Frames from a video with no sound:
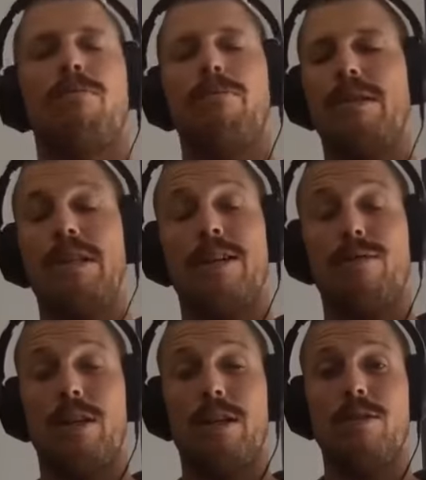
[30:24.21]
busy
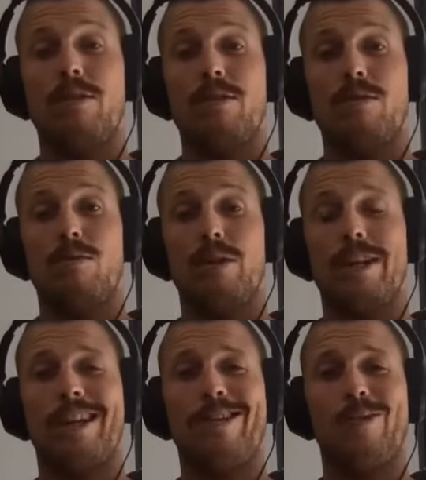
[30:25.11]
everyone is
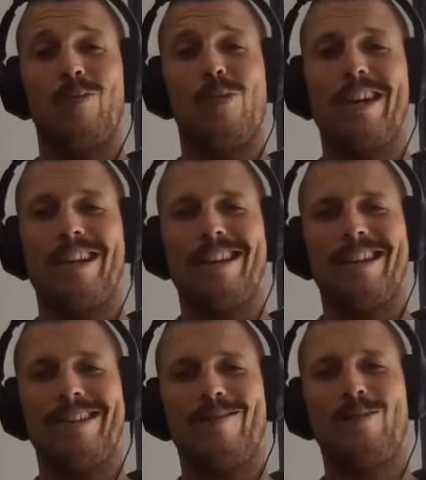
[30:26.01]
working on
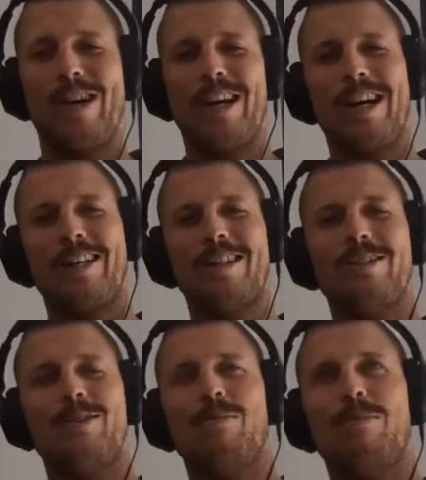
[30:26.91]
one
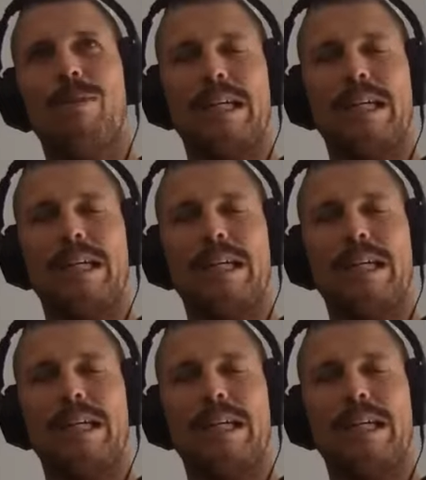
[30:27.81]
artist. But